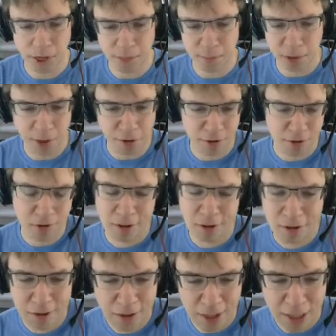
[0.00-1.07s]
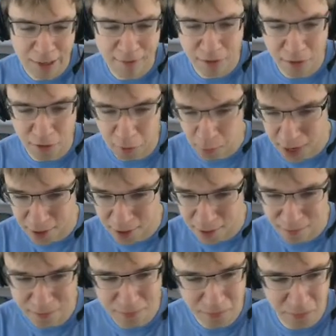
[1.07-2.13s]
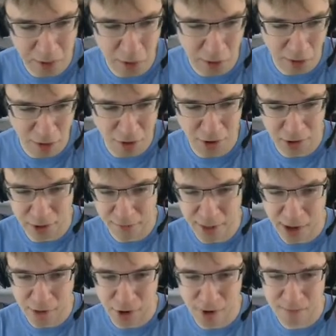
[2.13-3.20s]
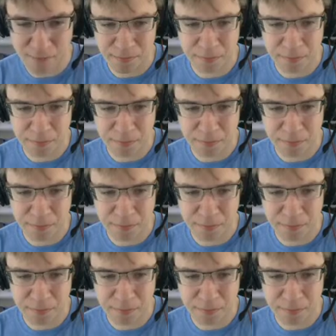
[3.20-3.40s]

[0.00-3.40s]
Plus, even if it's random, you can still live that dream.